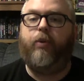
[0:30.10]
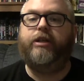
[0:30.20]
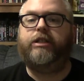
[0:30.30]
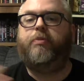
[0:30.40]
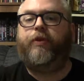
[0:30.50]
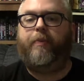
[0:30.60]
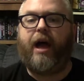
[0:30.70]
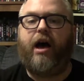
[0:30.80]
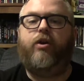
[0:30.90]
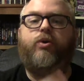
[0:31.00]
what is this movie
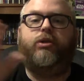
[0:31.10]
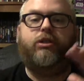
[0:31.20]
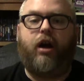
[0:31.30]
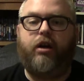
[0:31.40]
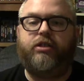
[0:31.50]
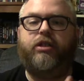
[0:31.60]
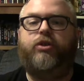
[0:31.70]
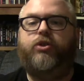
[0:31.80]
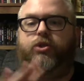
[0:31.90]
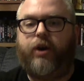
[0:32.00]
about? Who stars in it?
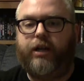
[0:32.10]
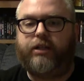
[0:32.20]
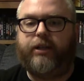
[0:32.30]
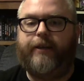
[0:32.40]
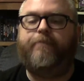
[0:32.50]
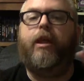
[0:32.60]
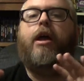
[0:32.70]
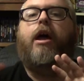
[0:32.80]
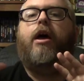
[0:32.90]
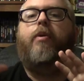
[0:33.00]
Who directs in it?
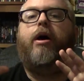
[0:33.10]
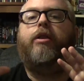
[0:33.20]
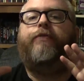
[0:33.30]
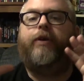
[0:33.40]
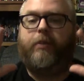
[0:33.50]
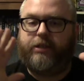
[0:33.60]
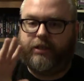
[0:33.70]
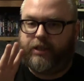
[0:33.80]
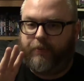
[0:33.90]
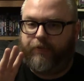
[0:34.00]
Well, the film, as
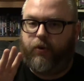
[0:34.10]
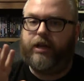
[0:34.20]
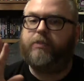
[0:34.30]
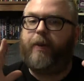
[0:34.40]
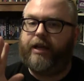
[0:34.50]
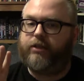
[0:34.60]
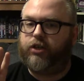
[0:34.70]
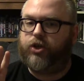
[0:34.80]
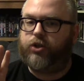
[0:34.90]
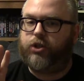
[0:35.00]
I said before, is based on
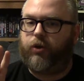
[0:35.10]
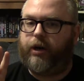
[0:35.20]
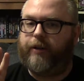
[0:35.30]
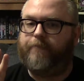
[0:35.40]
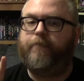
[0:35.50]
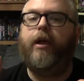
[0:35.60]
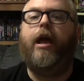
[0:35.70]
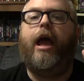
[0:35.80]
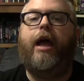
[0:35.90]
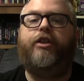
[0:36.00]
a true story,
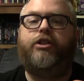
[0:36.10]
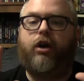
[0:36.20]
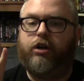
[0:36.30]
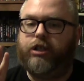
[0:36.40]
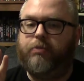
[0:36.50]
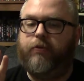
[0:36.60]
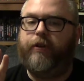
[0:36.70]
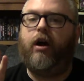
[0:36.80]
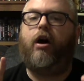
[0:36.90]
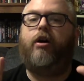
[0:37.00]
and the stars of the
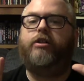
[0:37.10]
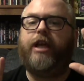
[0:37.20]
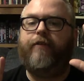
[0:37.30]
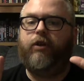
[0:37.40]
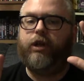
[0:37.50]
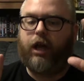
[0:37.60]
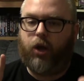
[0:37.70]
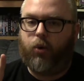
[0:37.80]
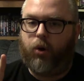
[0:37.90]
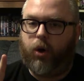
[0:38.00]
movie are David
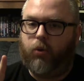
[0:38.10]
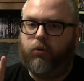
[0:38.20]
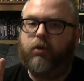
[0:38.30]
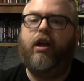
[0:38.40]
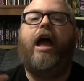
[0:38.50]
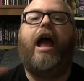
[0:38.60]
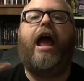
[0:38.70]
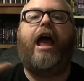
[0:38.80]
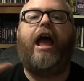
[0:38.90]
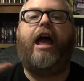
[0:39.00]
Oyelowo
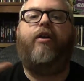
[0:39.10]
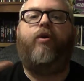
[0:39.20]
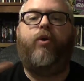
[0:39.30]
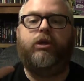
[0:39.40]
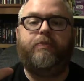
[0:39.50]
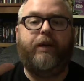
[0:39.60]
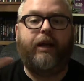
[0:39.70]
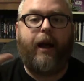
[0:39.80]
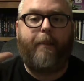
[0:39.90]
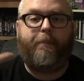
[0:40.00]
and
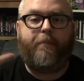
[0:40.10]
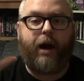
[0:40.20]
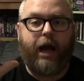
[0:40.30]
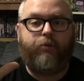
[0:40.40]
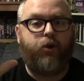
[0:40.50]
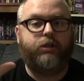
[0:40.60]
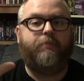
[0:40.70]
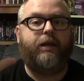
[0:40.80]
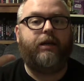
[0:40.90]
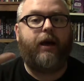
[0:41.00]
Rosamund
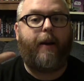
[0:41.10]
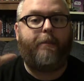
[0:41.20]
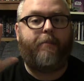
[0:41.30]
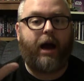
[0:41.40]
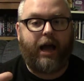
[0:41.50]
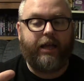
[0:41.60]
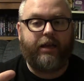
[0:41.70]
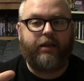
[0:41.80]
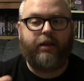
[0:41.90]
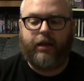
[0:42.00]

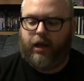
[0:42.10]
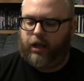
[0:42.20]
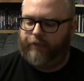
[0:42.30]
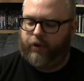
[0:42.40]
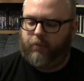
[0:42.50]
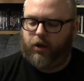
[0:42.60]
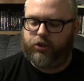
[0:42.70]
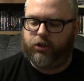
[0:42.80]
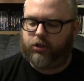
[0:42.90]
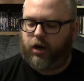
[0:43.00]
Pike. The film
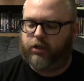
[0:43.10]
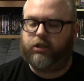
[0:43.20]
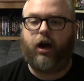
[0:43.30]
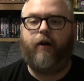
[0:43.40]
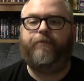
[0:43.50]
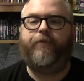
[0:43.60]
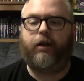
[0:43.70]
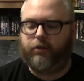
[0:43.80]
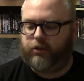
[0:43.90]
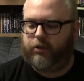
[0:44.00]
also stars Tom
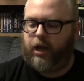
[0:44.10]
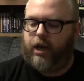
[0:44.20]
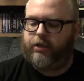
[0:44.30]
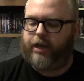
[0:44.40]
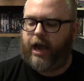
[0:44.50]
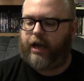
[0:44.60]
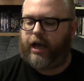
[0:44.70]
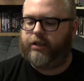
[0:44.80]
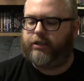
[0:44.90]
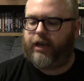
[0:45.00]
Felton,
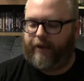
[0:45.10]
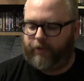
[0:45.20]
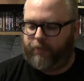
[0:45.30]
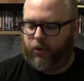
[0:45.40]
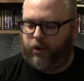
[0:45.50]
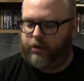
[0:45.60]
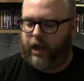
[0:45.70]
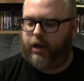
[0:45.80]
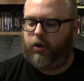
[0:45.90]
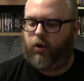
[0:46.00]
Jack Davenport,
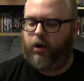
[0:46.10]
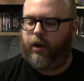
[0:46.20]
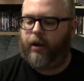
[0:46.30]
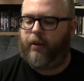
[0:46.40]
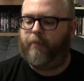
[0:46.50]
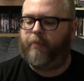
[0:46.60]
and Laura